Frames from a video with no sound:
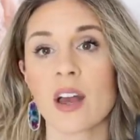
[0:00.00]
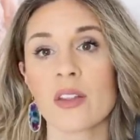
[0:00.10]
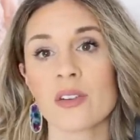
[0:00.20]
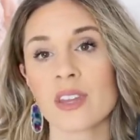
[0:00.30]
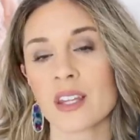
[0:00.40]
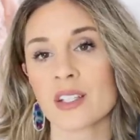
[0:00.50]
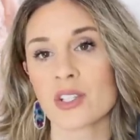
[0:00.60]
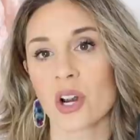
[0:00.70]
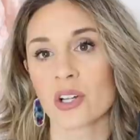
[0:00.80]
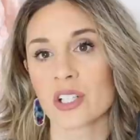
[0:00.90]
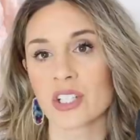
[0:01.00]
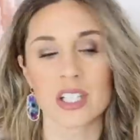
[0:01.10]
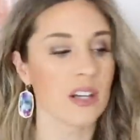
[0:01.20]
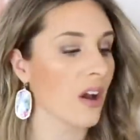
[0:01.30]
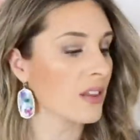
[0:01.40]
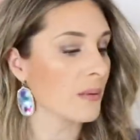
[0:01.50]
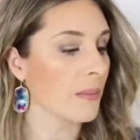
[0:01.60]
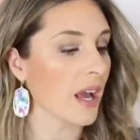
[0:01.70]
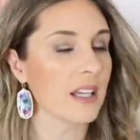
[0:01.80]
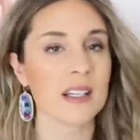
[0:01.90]
other than the tarnishing on the
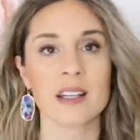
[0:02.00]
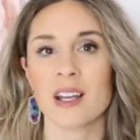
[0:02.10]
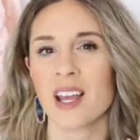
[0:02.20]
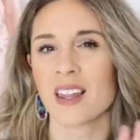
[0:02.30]
button.